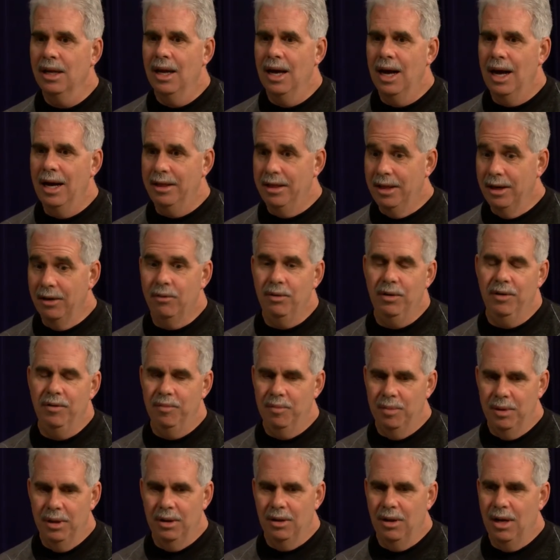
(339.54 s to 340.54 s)
I think we've
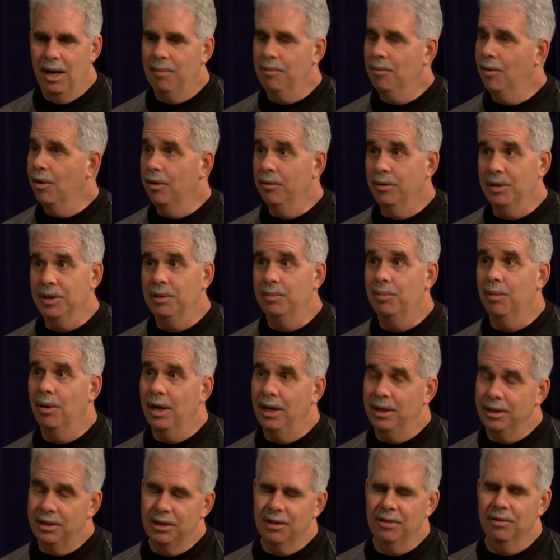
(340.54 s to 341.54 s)
been a lot more
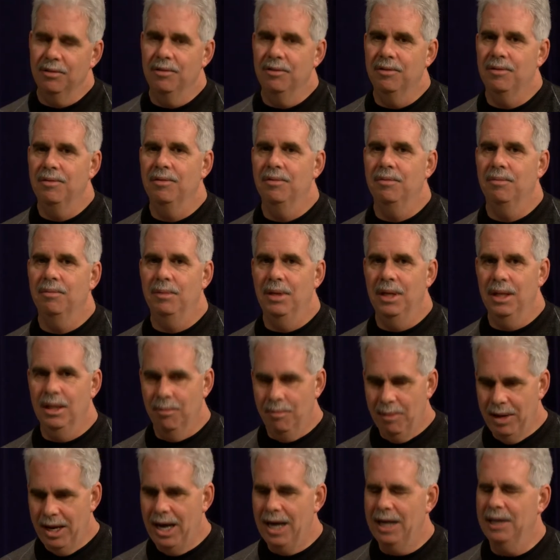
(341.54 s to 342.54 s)
responsive in the
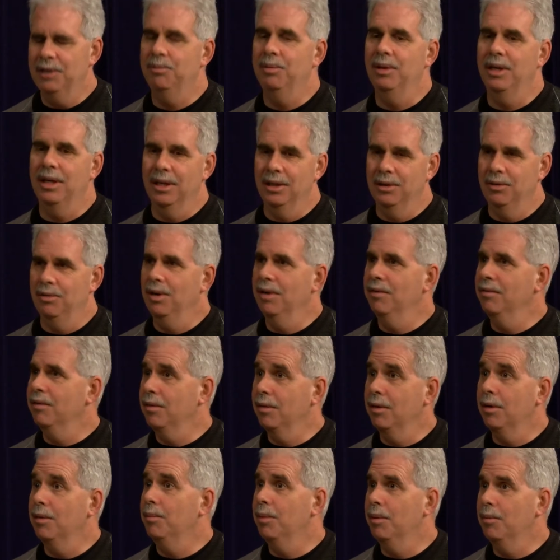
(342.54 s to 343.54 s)
past because we have a
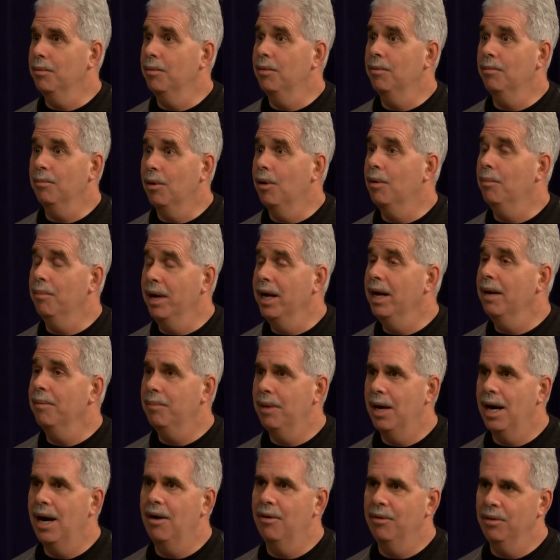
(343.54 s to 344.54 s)
little bit more
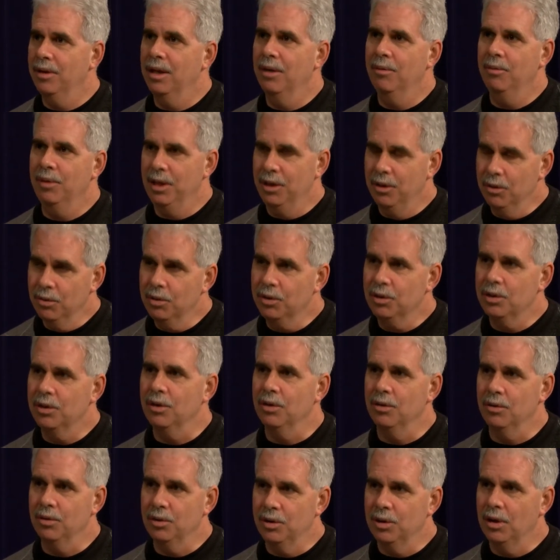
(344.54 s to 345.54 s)
manpower than we used
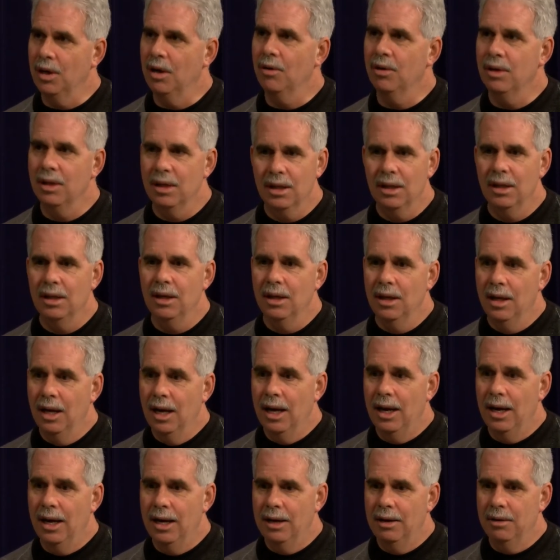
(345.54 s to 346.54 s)
to. So
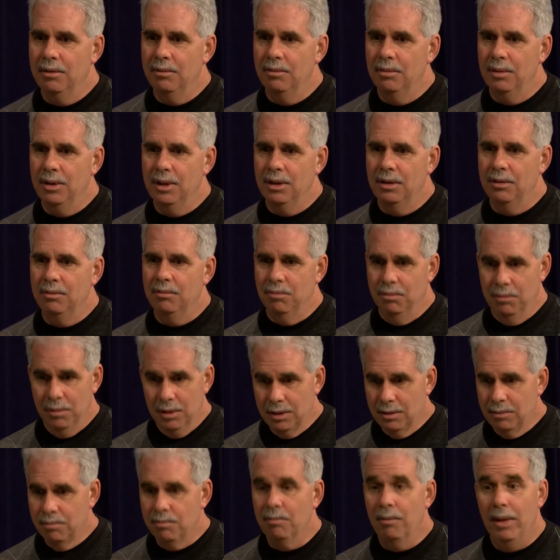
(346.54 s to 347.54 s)
uh, the
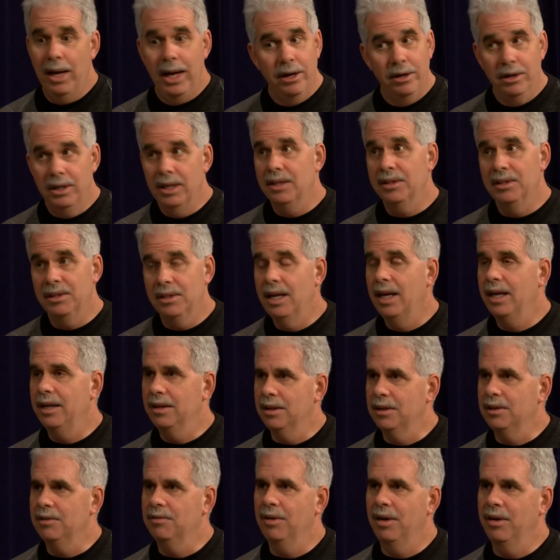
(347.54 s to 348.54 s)
mayor does take
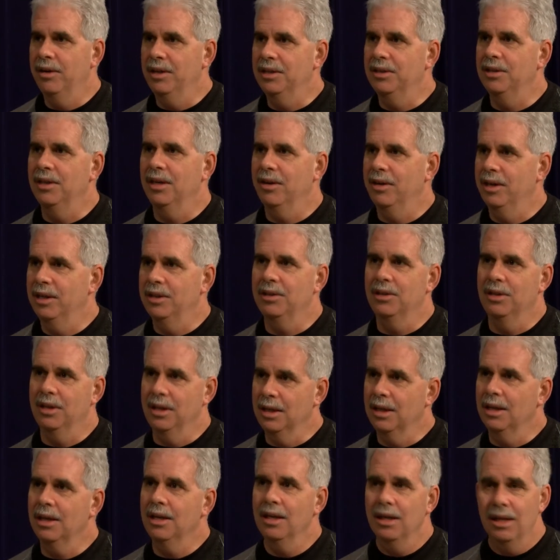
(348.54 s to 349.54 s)
this very seriously,
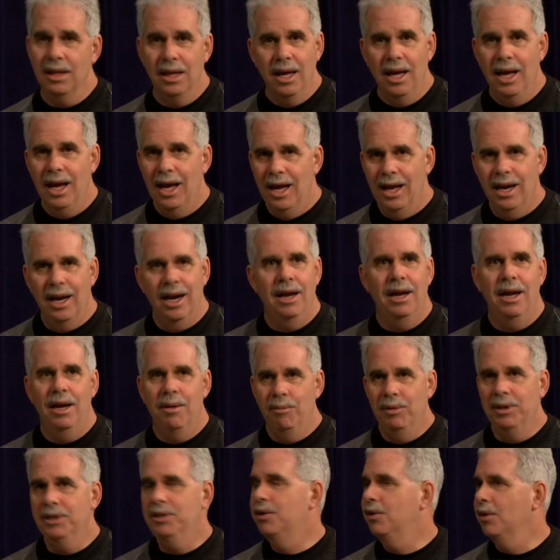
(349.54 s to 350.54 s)
the, and, uh,
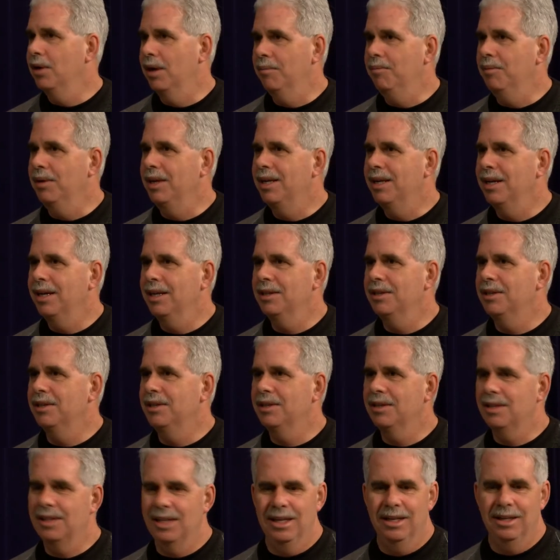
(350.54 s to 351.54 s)
and we should
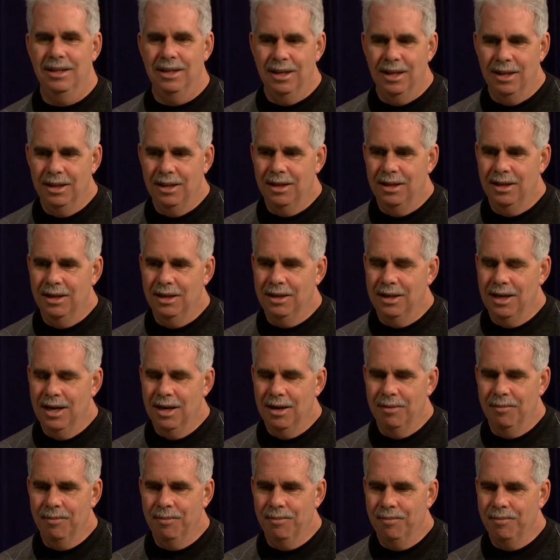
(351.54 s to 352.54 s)
because uh, the,
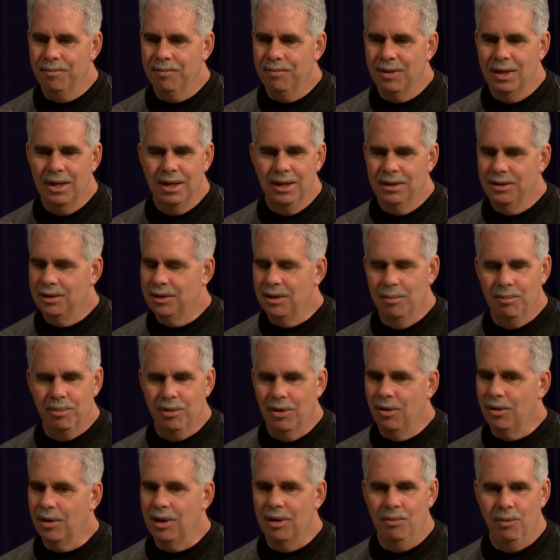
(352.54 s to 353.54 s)
uh, it's the
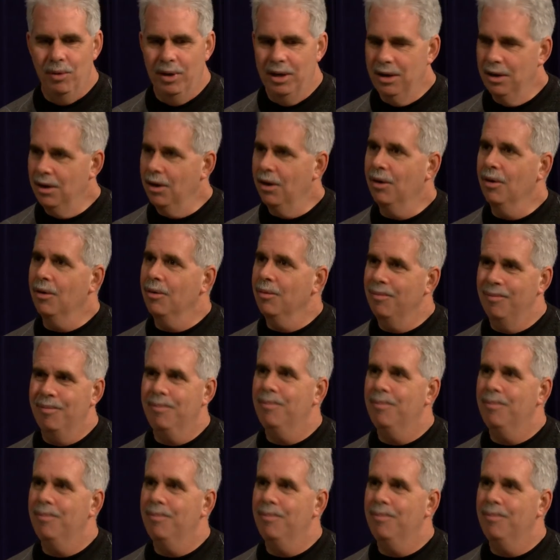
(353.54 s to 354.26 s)
broken window